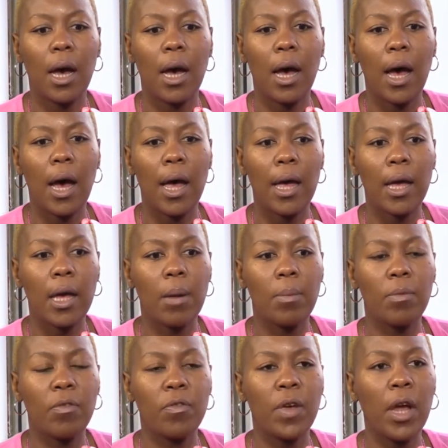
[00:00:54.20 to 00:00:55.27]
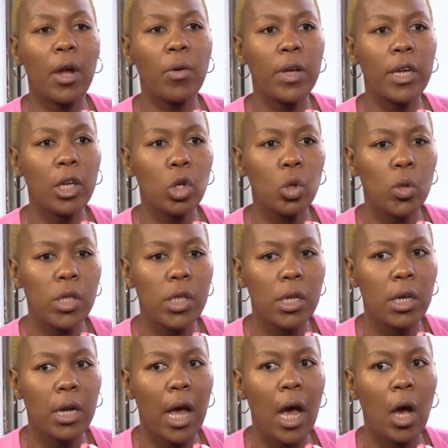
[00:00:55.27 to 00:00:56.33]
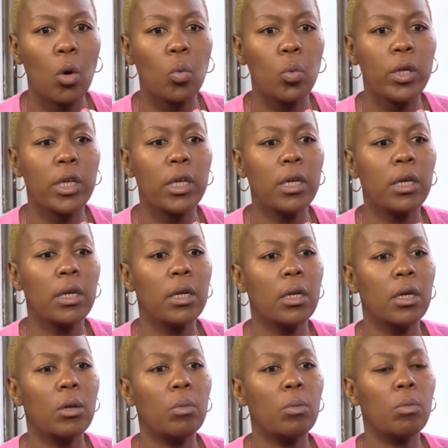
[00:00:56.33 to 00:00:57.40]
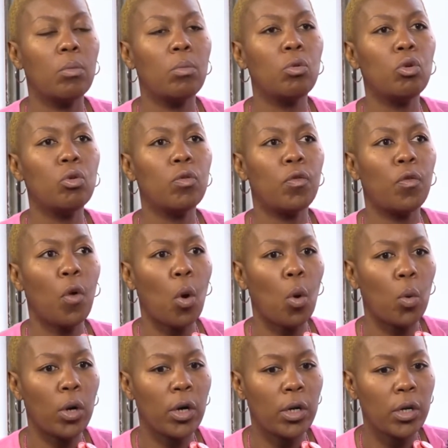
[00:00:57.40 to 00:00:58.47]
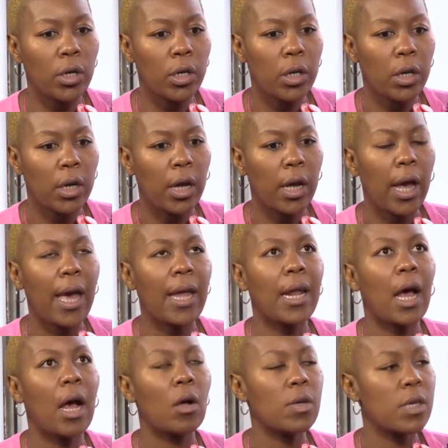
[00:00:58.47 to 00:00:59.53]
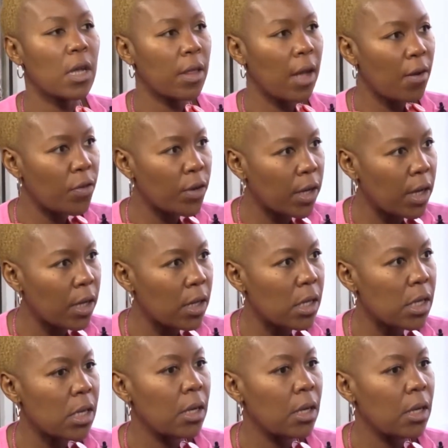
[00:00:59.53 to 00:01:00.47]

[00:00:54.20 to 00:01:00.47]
I am very interested in how we move forward and how South Africans